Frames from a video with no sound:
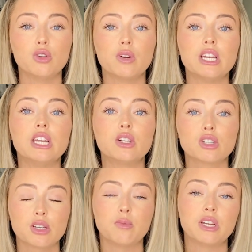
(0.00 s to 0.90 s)
you can hear
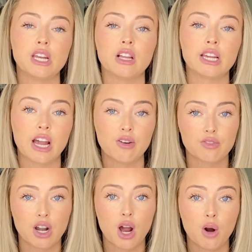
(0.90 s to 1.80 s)
someone yelling out
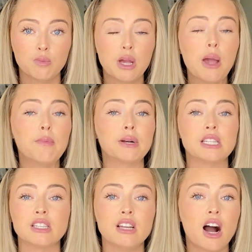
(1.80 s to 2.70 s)
for help, but
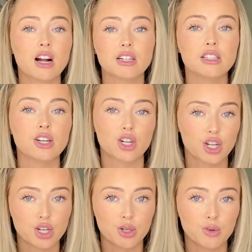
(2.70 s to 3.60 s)
it's not clear
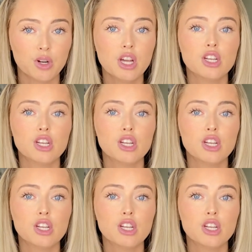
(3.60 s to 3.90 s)
who.